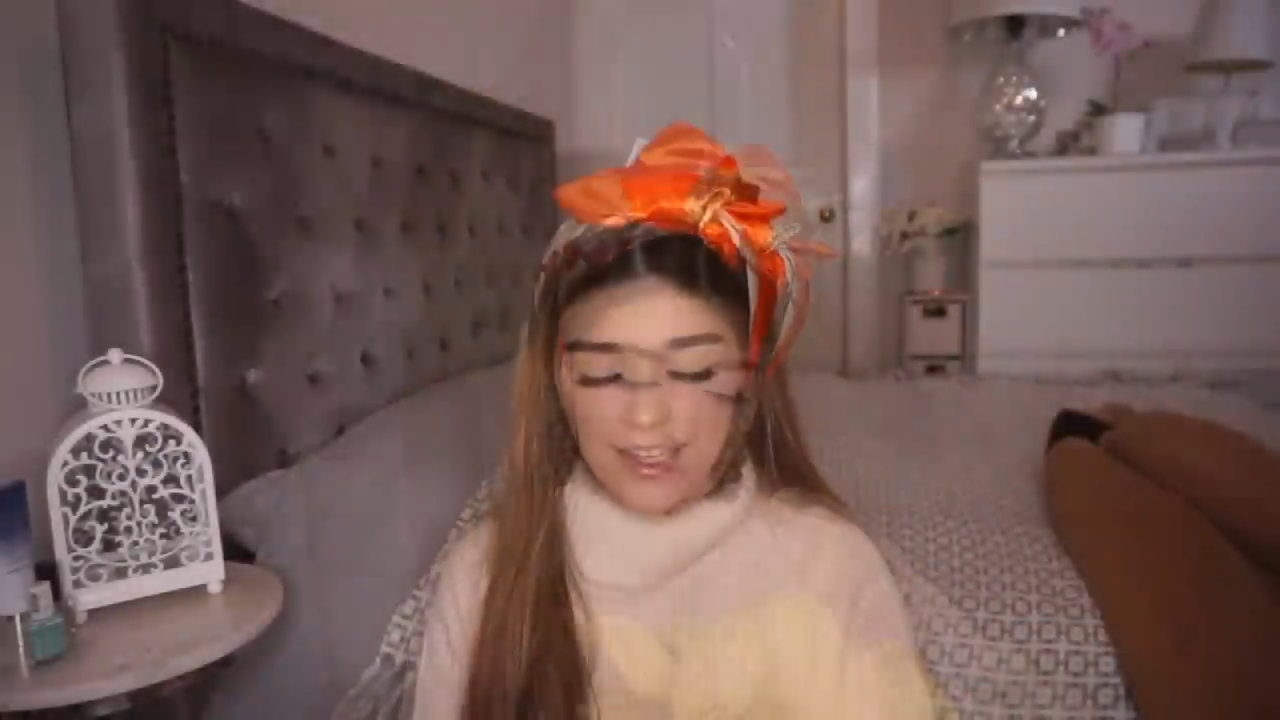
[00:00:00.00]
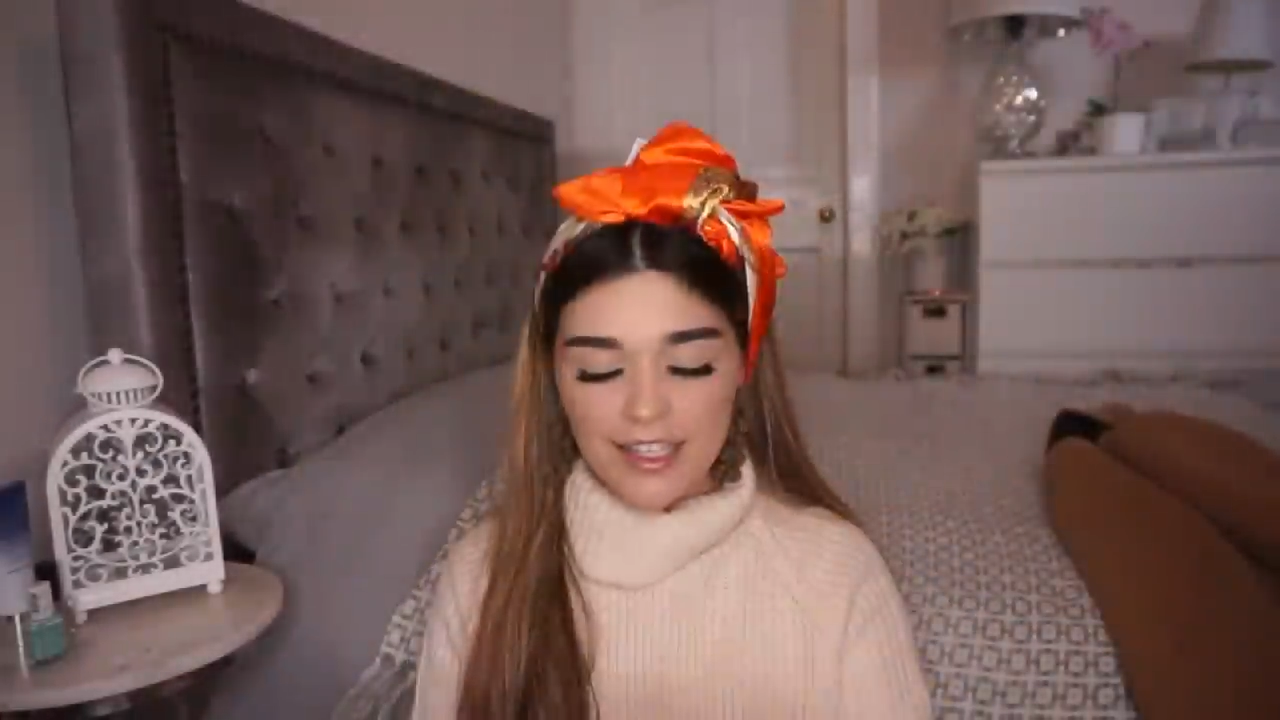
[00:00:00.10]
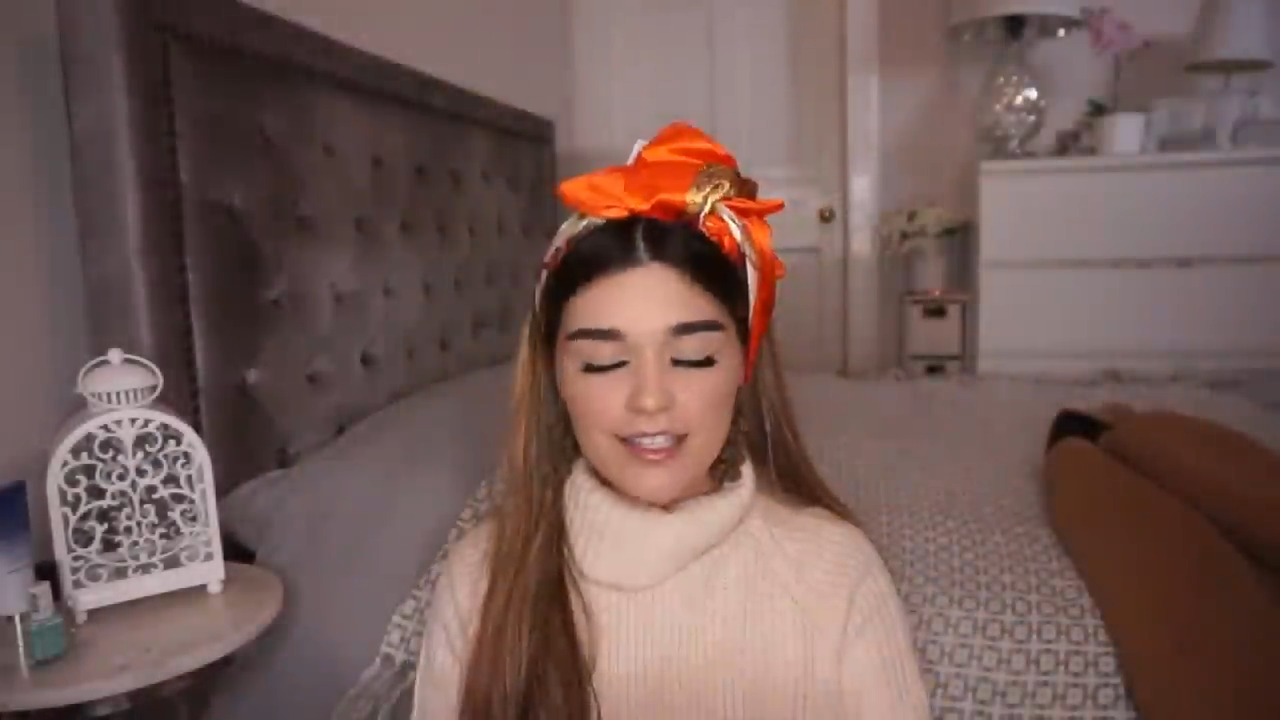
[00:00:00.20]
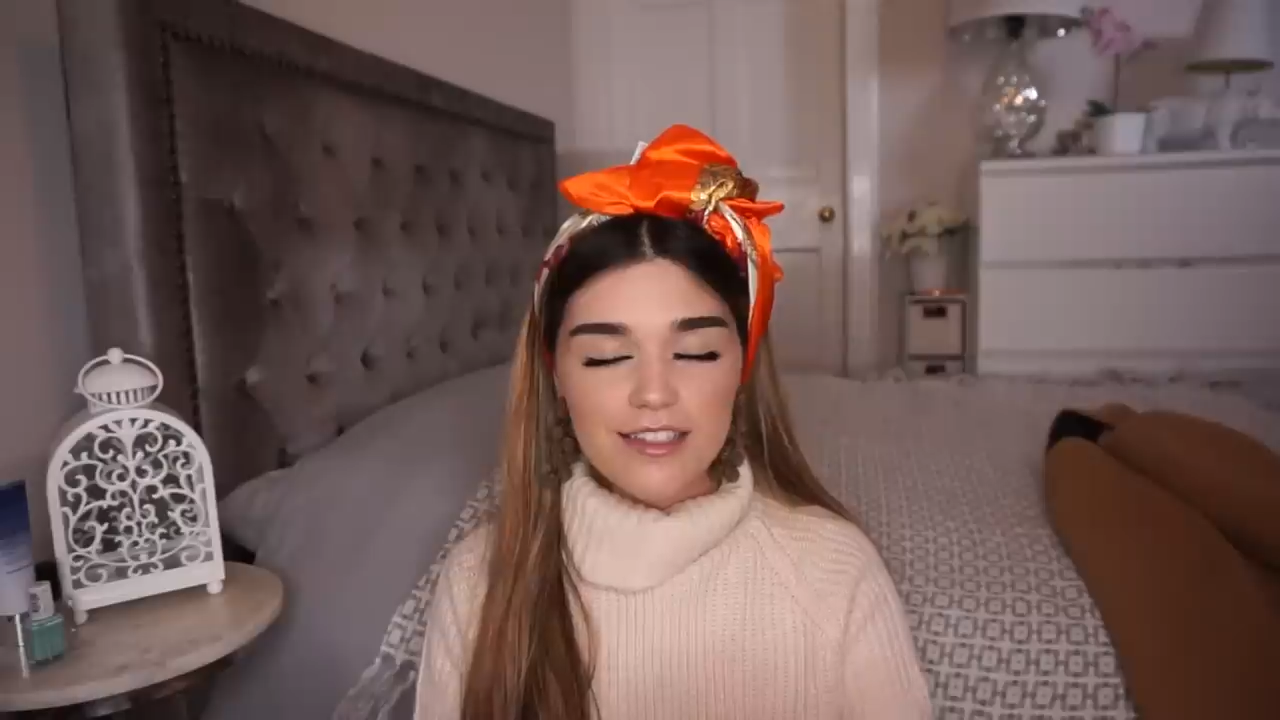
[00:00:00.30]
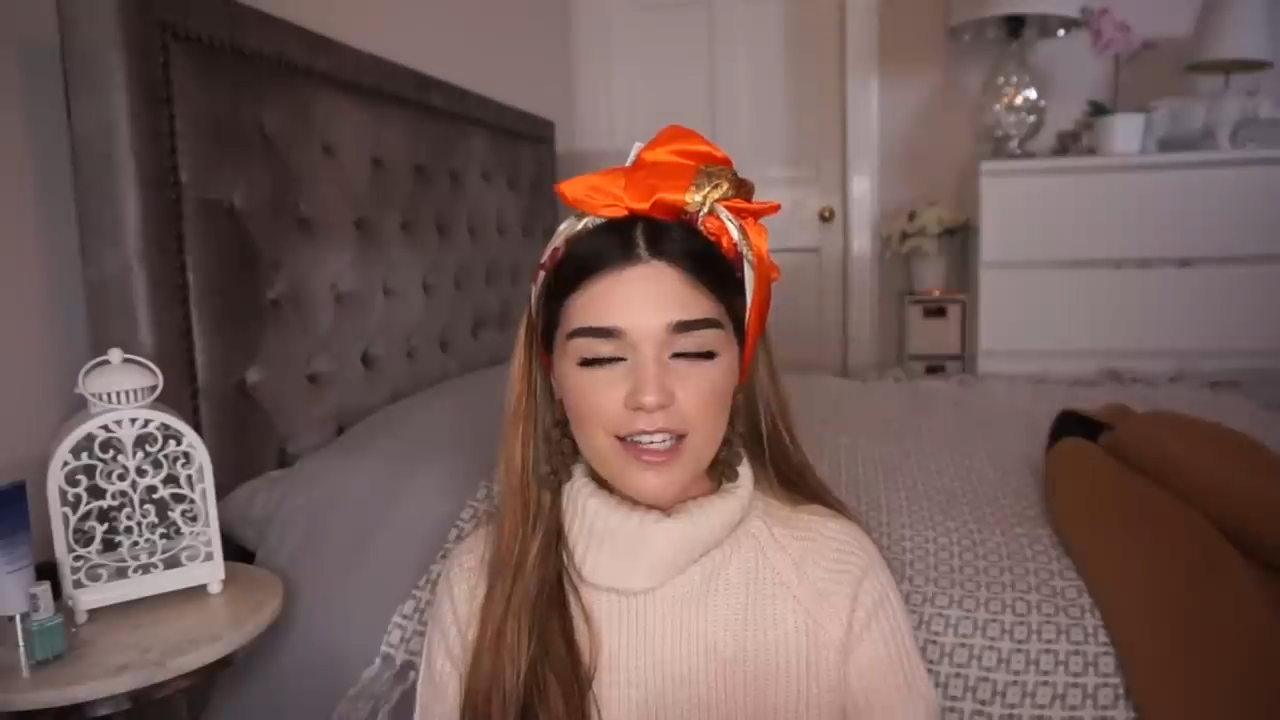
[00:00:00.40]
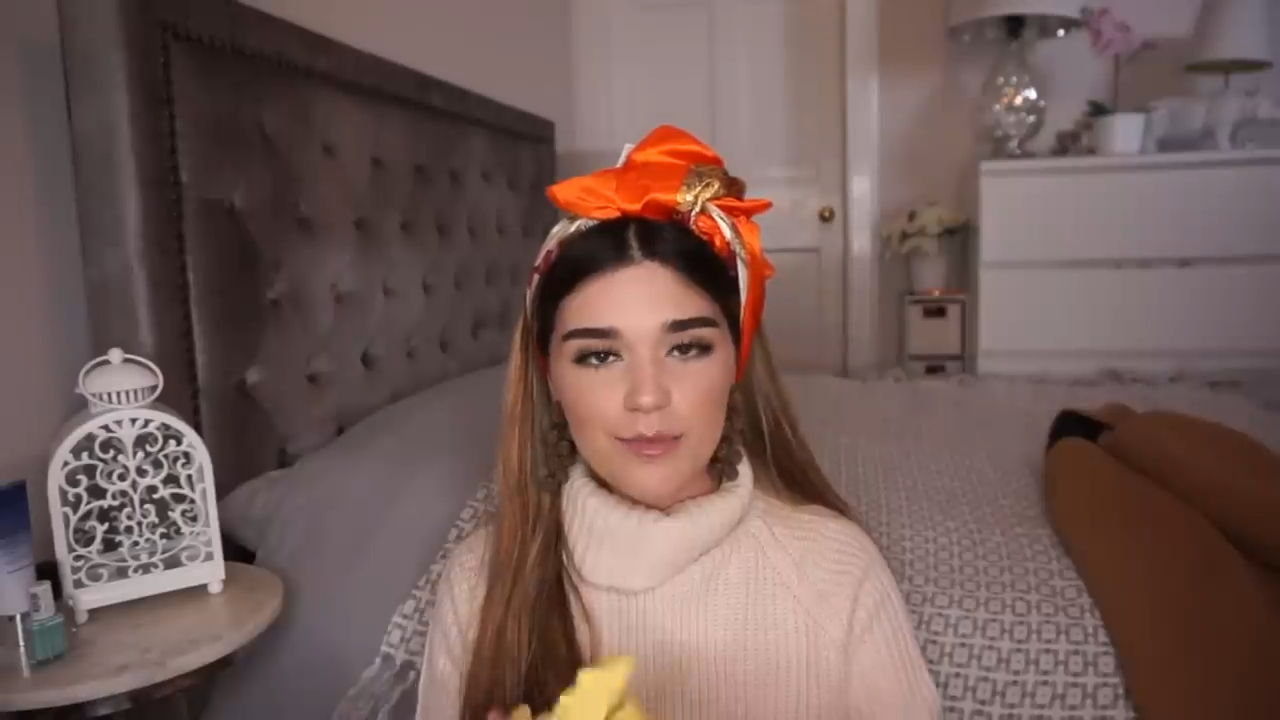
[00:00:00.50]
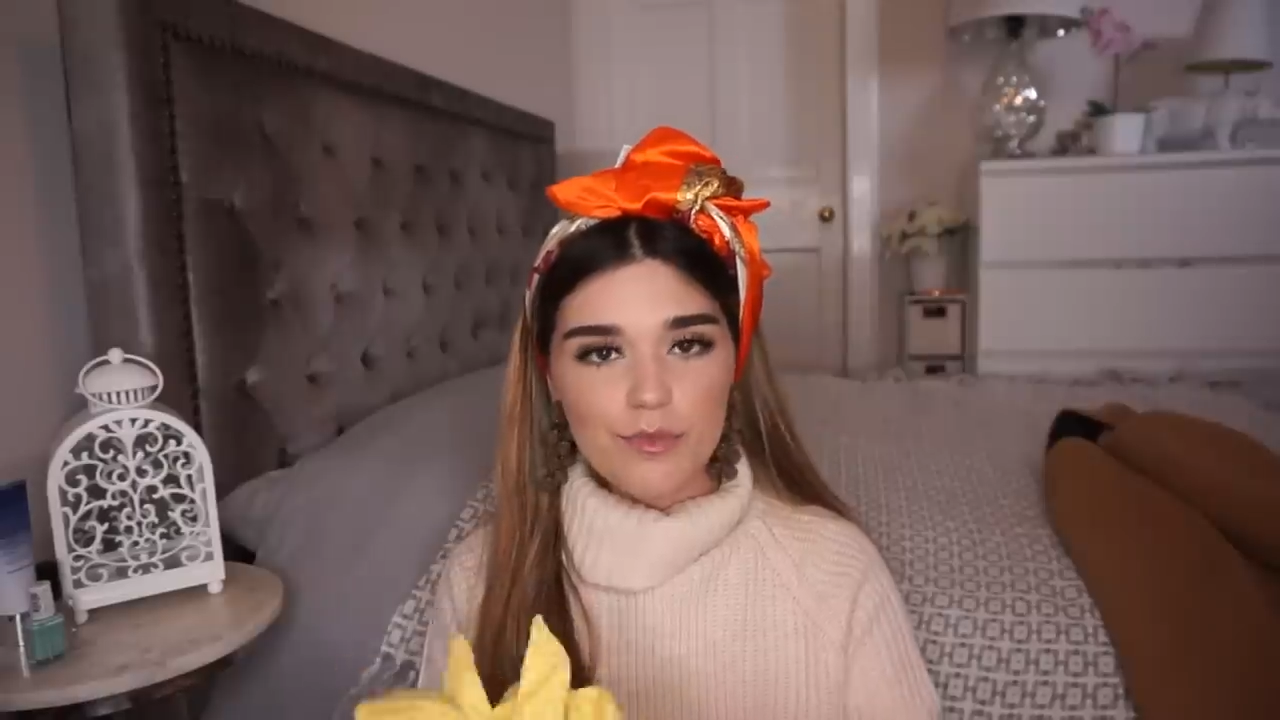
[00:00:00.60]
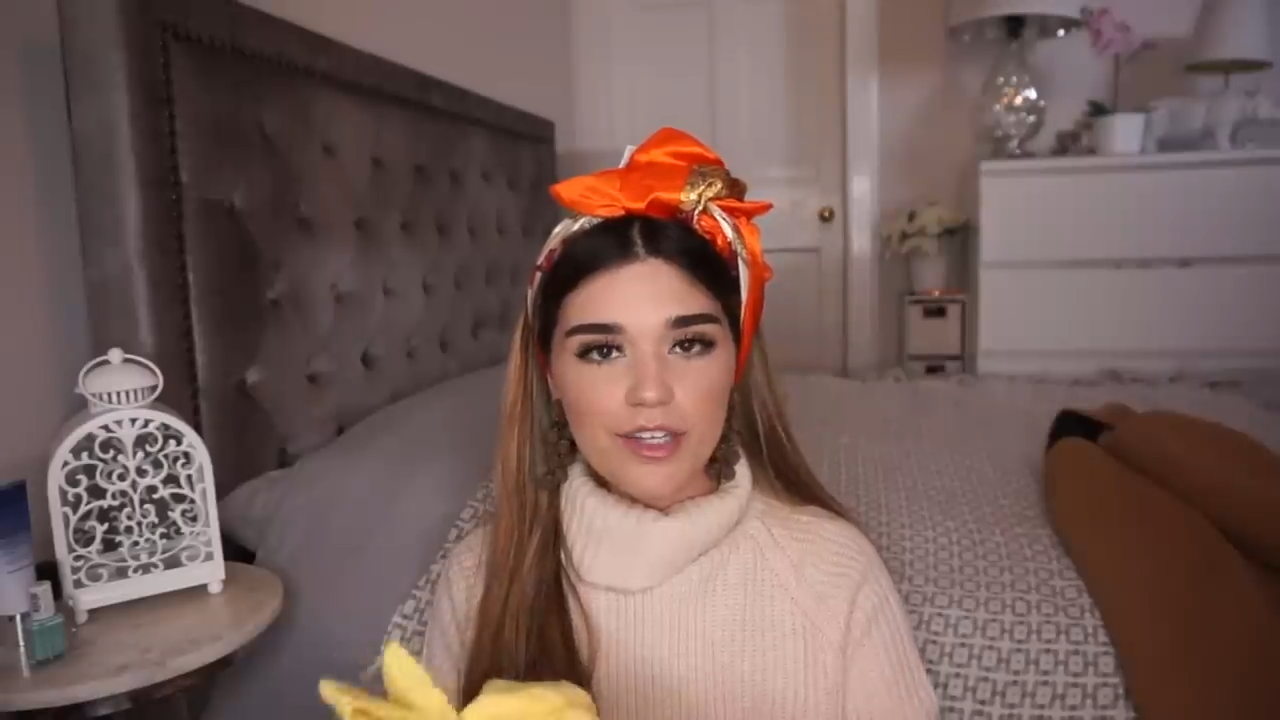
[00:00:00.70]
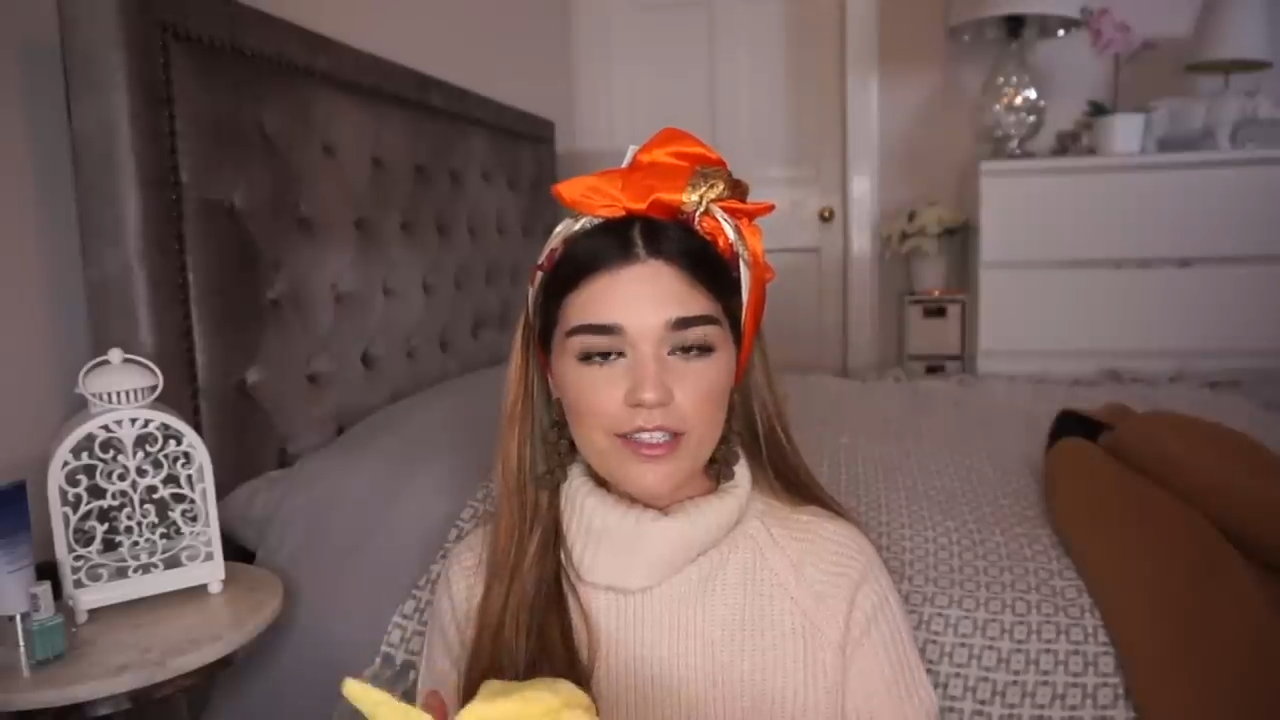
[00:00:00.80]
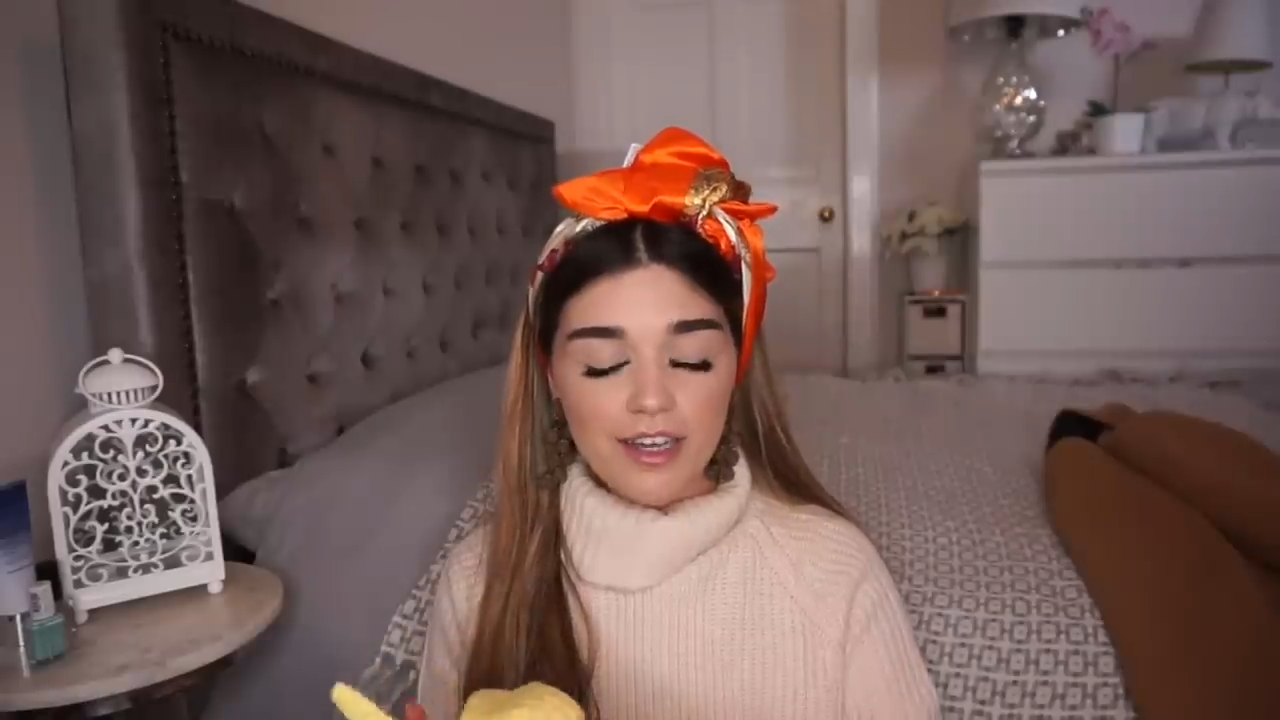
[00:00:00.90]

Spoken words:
And this entire brand,